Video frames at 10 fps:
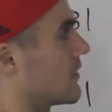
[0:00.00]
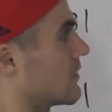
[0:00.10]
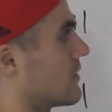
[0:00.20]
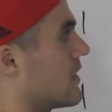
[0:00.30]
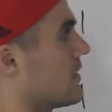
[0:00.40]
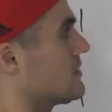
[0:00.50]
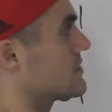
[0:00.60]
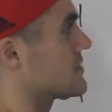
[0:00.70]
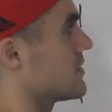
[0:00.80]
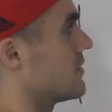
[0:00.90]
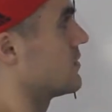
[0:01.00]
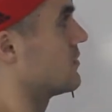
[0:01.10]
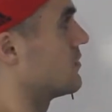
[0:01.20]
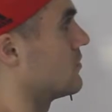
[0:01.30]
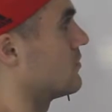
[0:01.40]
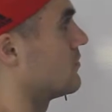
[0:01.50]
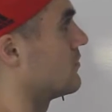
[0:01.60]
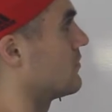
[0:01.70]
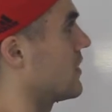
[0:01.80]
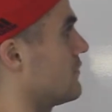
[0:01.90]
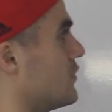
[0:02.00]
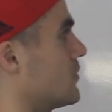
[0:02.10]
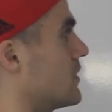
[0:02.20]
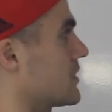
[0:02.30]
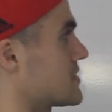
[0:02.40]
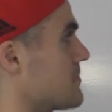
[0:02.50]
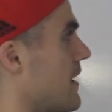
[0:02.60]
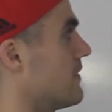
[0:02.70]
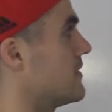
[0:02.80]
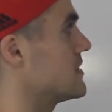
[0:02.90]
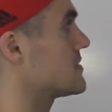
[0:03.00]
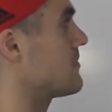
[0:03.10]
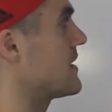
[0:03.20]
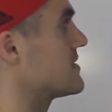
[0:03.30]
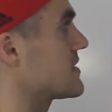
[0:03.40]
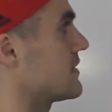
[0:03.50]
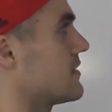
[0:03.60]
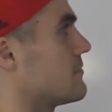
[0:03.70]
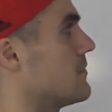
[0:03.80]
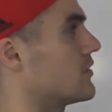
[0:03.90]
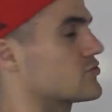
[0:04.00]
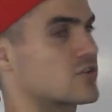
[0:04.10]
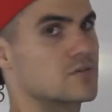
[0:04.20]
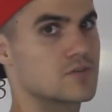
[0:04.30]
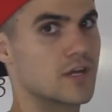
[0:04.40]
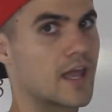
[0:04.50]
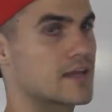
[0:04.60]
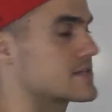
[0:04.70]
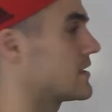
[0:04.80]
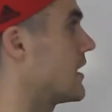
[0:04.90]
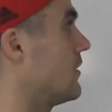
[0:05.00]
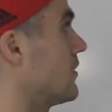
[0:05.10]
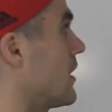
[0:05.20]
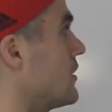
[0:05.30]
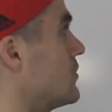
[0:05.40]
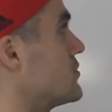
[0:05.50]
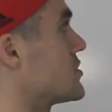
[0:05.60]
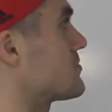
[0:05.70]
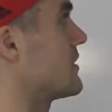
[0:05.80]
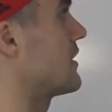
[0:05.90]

All right, so if you were to expand this, basically the middle terms would cancel out and you would just